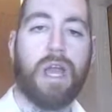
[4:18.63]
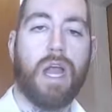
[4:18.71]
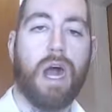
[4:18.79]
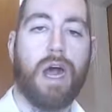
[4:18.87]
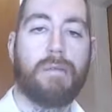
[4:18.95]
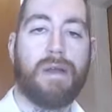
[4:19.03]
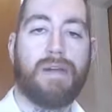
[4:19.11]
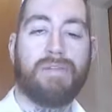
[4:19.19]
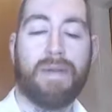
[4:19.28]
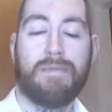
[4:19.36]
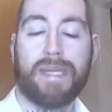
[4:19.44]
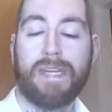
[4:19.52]
If
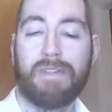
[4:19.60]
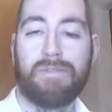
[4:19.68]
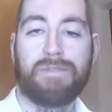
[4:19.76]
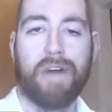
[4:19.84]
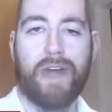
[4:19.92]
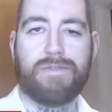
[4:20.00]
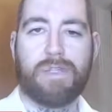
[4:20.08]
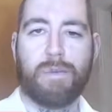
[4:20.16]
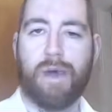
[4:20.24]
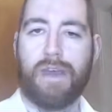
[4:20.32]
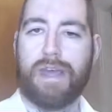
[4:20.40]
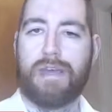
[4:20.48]
they're bigger than
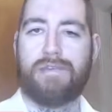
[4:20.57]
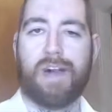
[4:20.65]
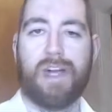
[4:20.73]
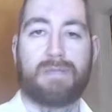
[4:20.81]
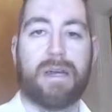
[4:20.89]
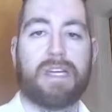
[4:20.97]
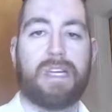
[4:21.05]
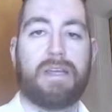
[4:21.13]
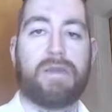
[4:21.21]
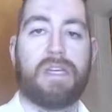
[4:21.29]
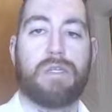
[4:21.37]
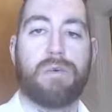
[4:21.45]
5-1, I advise backing them
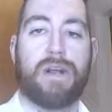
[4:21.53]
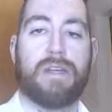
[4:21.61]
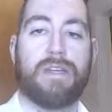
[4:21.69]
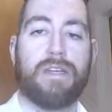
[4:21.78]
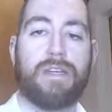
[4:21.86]
each way.